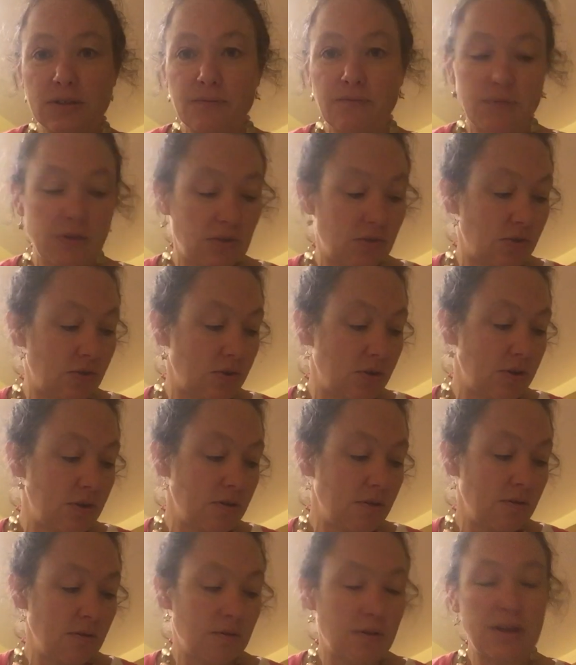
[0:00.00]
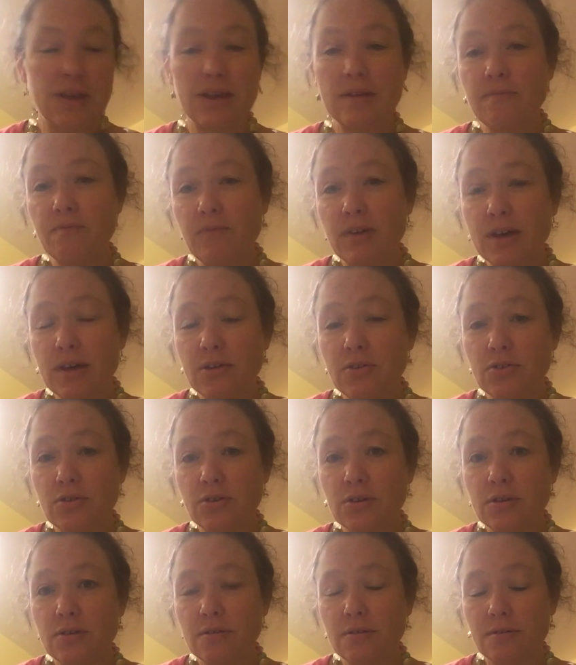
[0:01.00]
division,
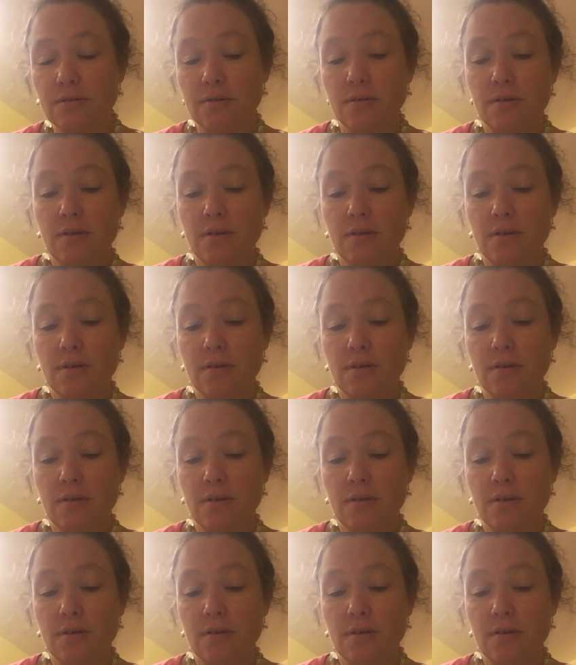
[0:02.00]
invasion.